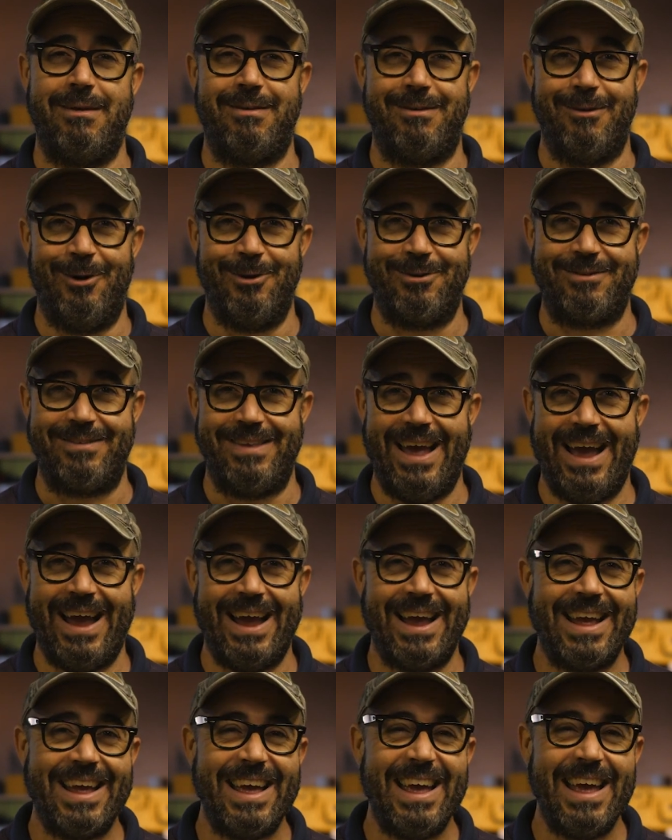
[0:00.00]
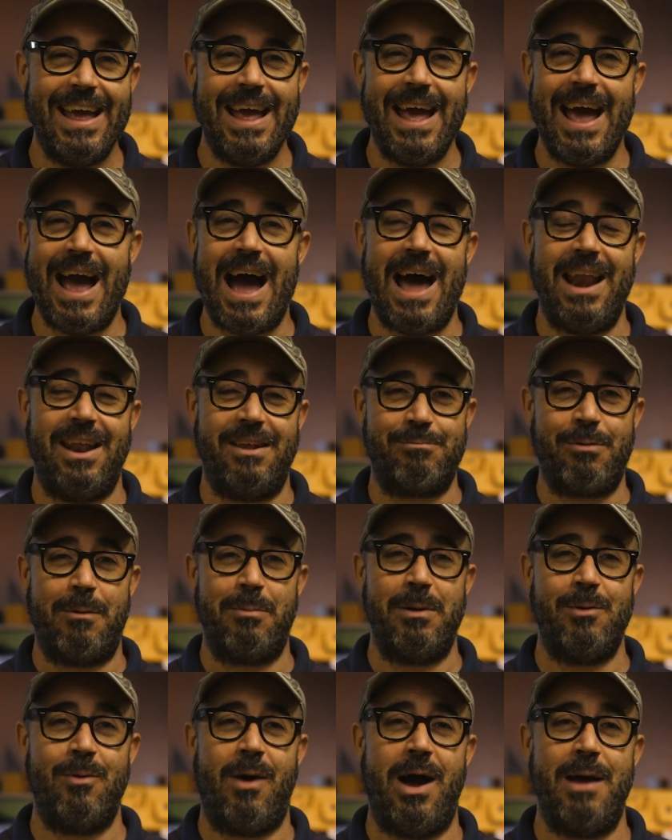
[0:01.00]
exhausting and it's
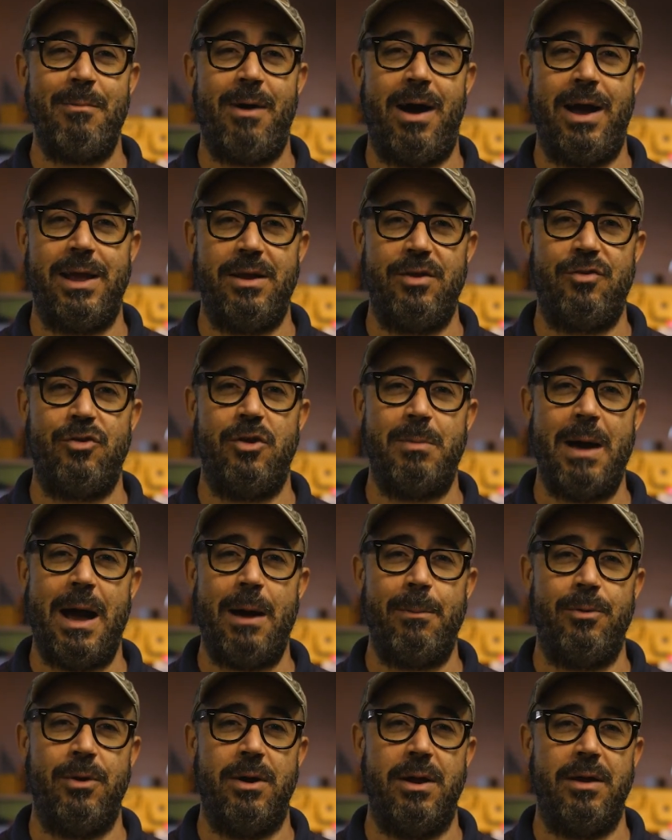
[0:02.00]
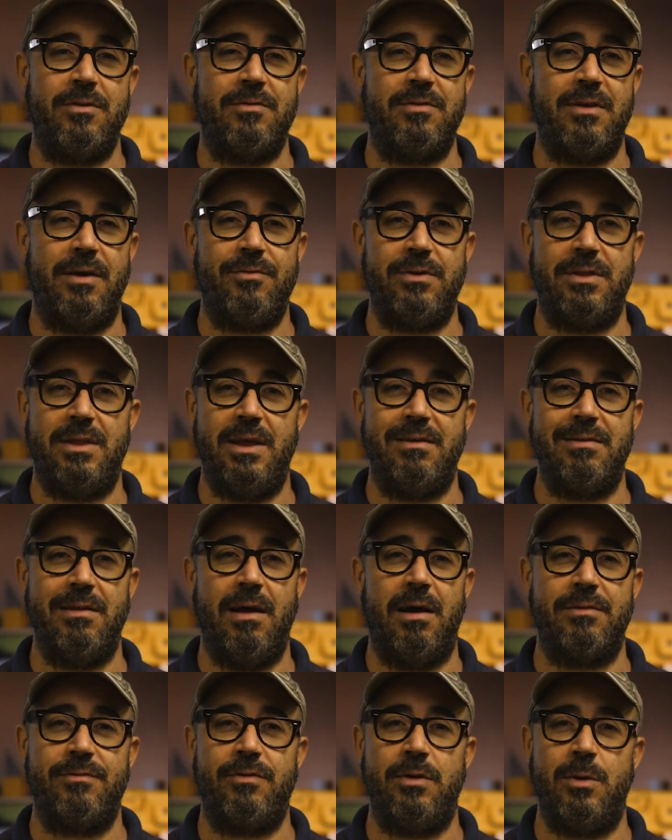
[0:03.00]
probably why my YouTube output has suffered these
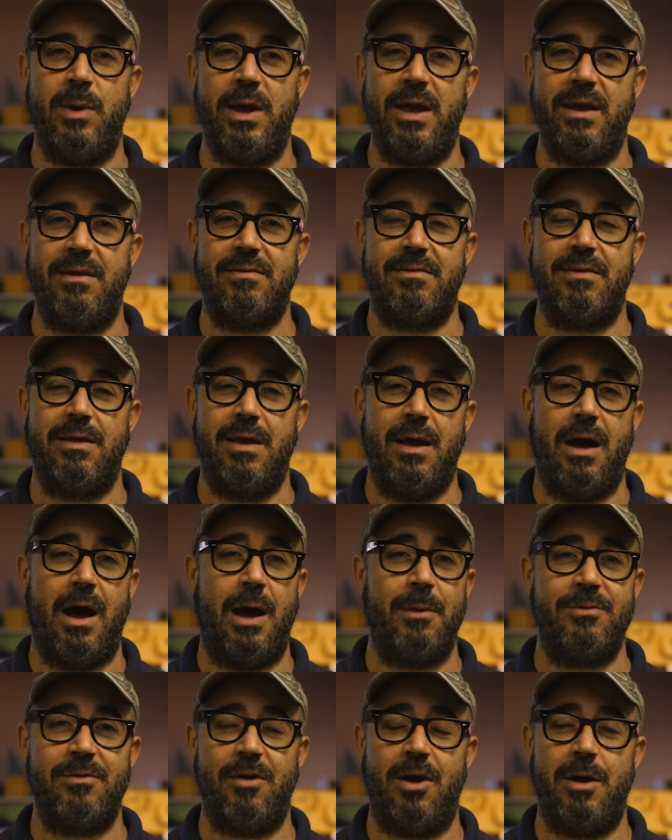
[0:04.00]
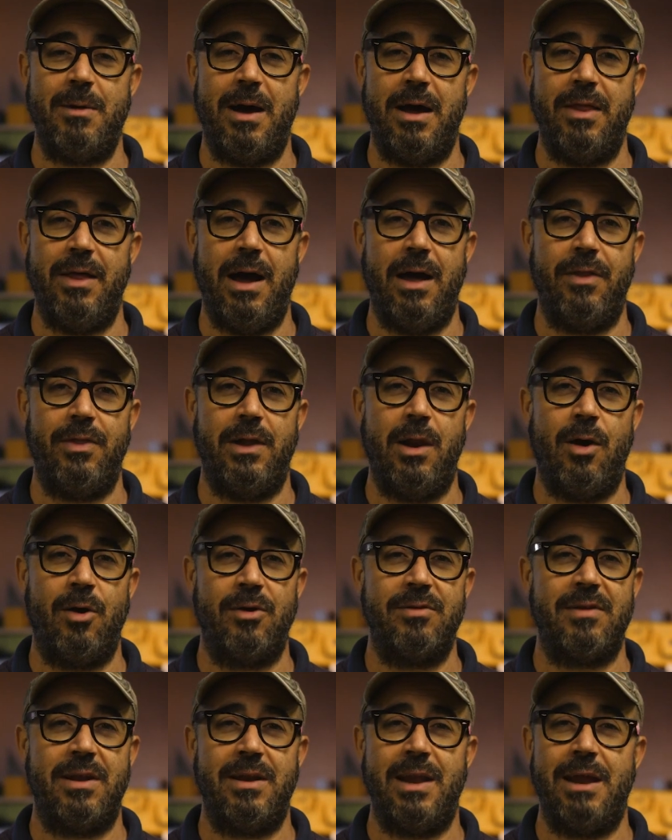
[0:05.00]
last few weeks. I'm sorry about that. The
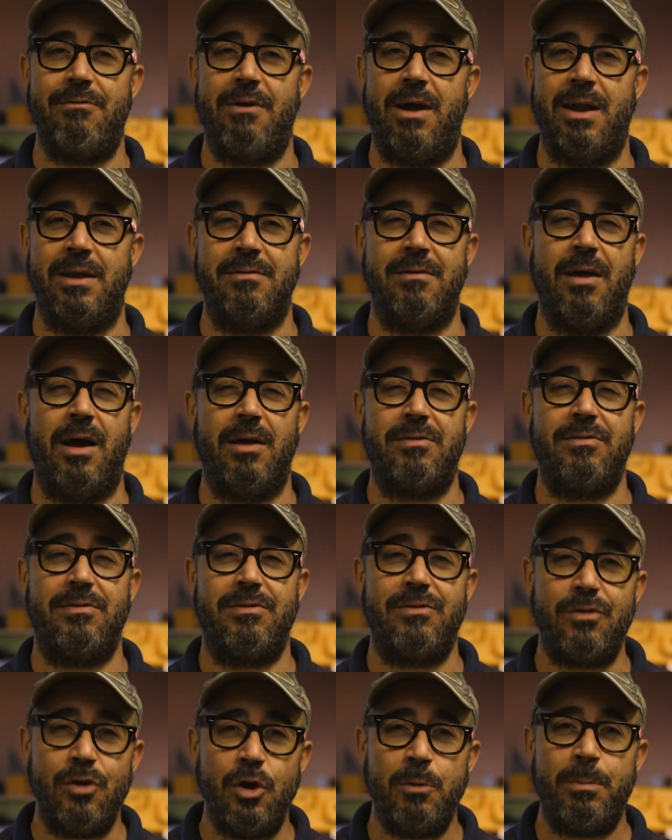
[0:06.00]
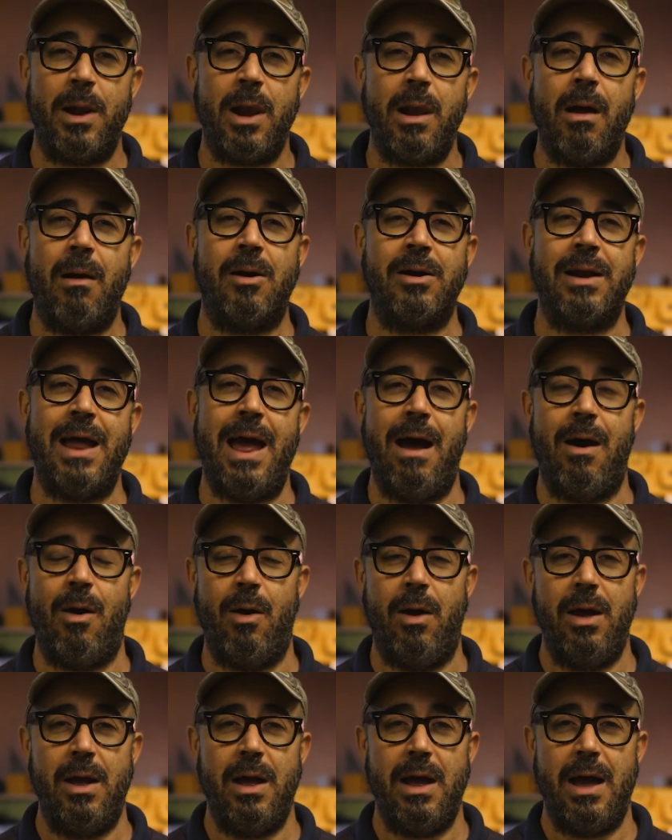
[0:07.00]
long Sunday runs are super long
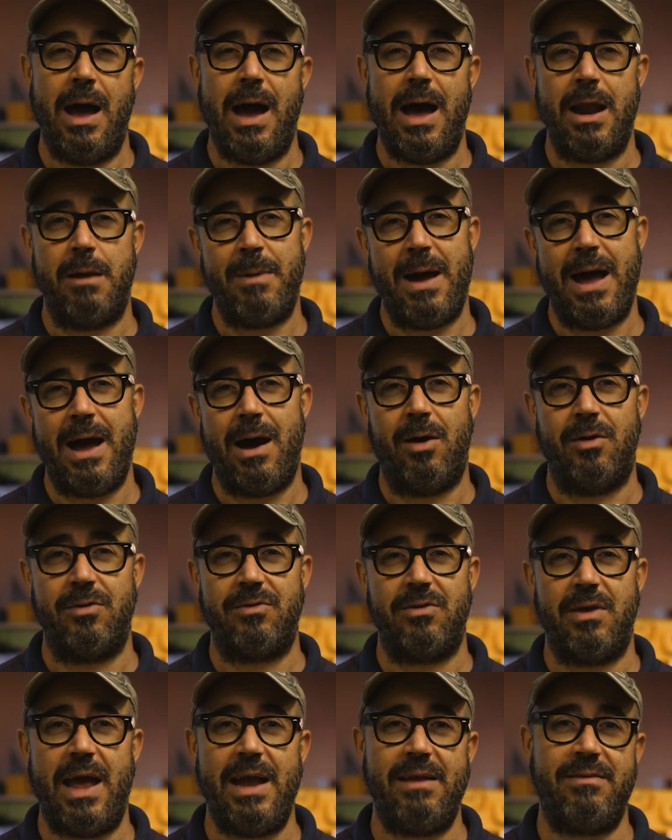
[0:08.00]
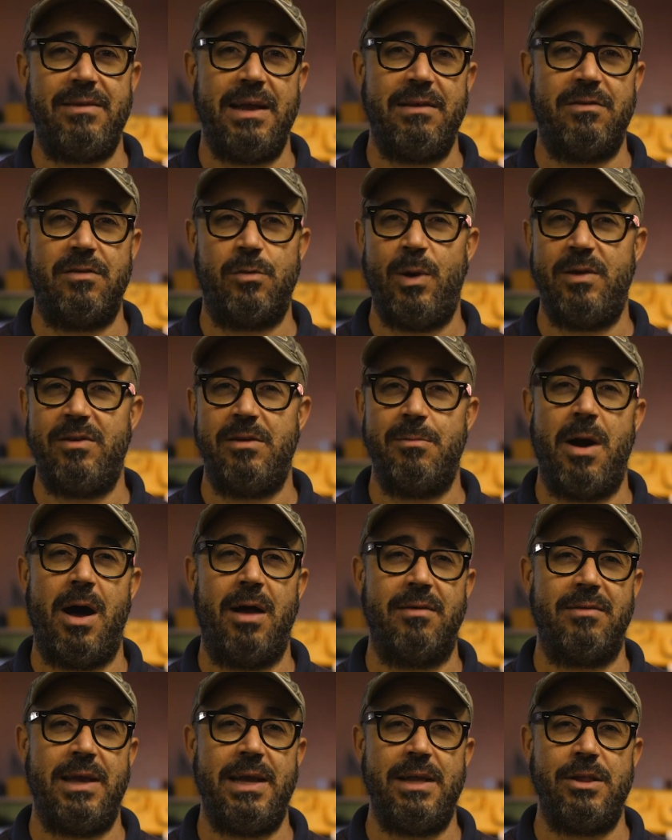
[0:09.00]
now at about 18 to 20
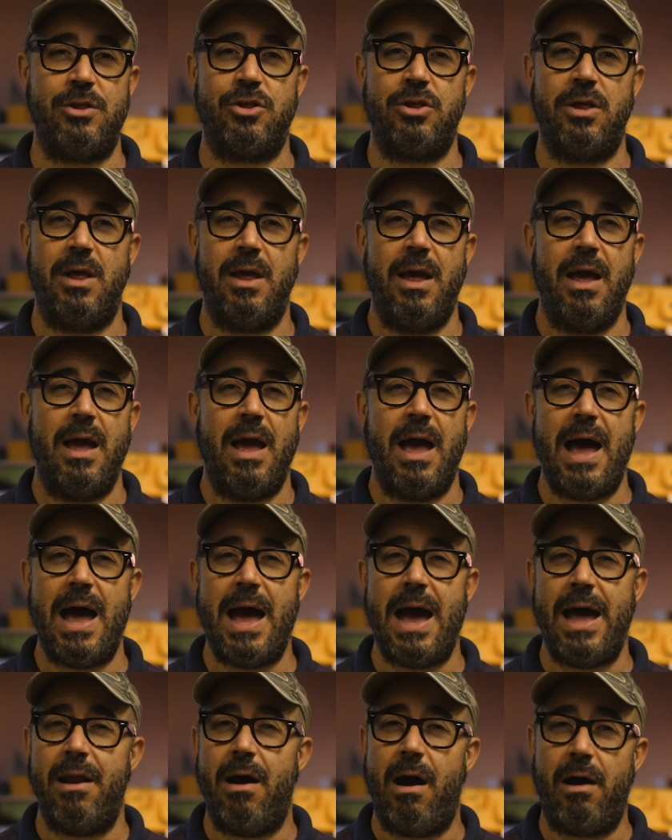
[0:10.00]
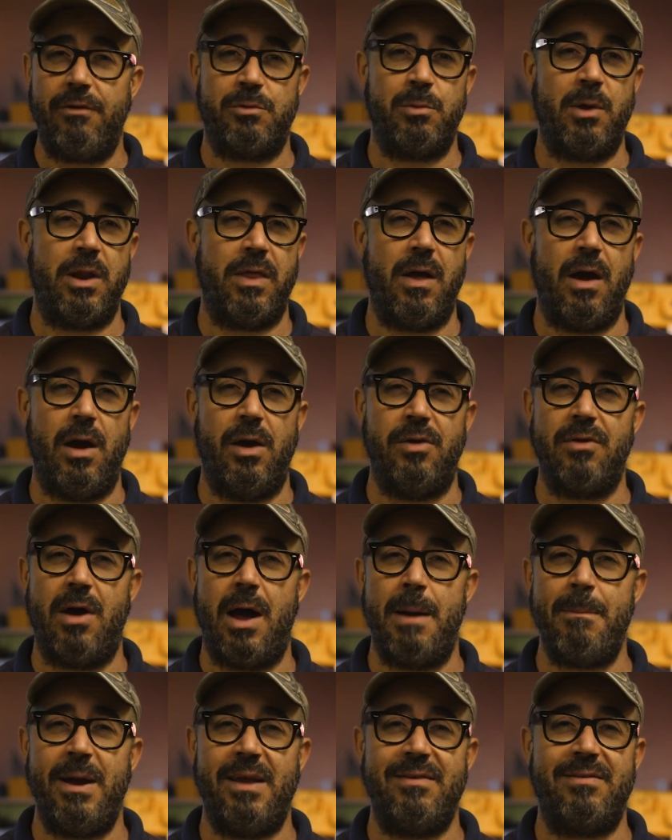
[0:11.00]
miles each and after one of those,
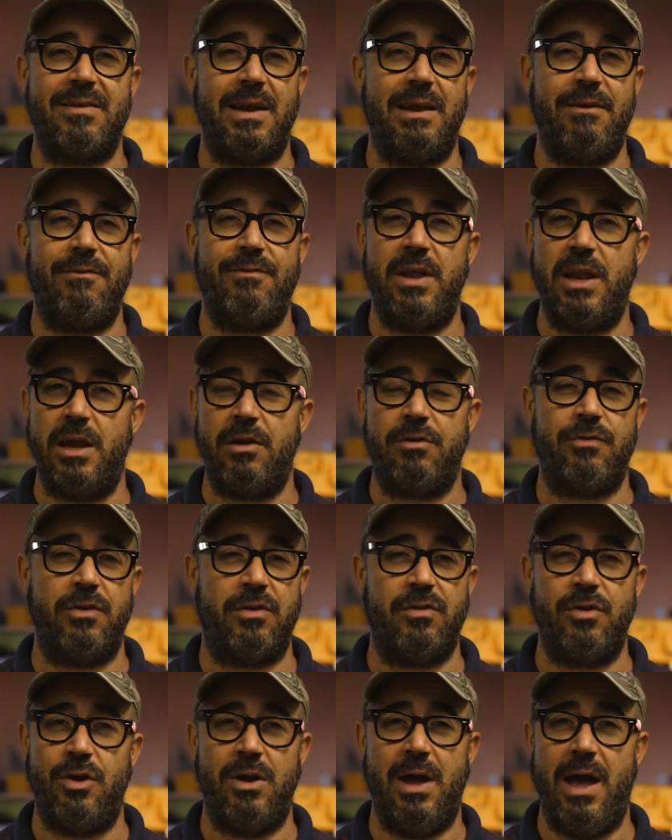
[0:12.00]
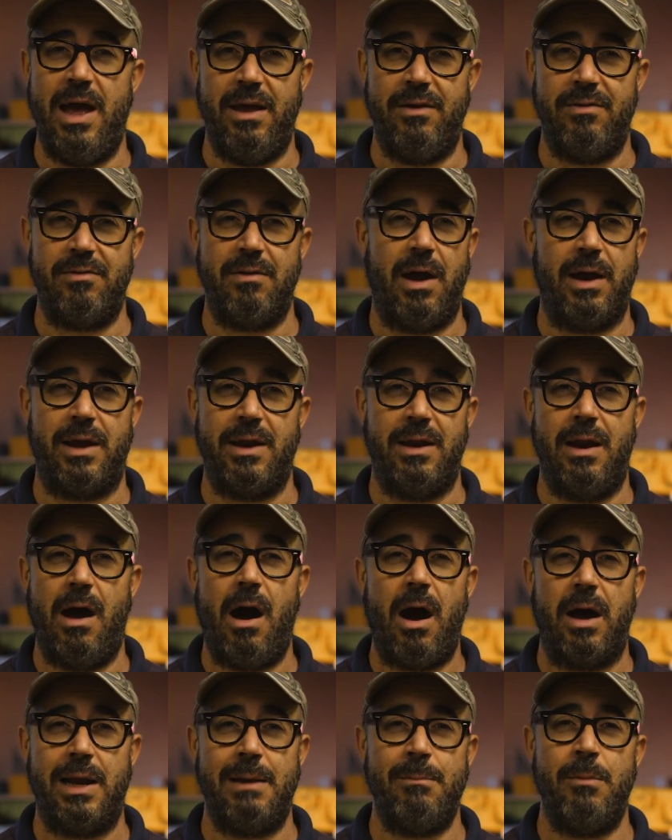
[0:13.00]
I'm basically finished for two days. I can
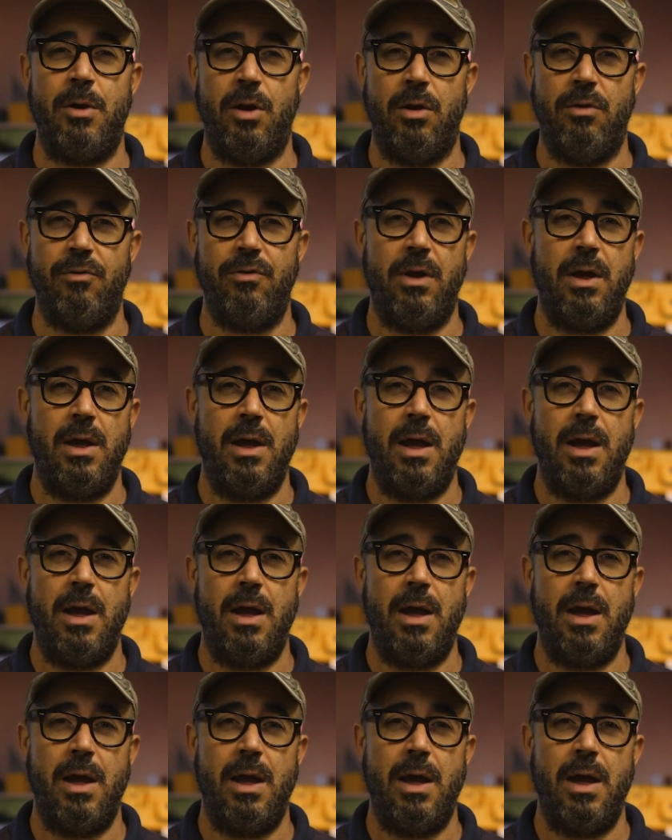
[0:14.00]
hardly move.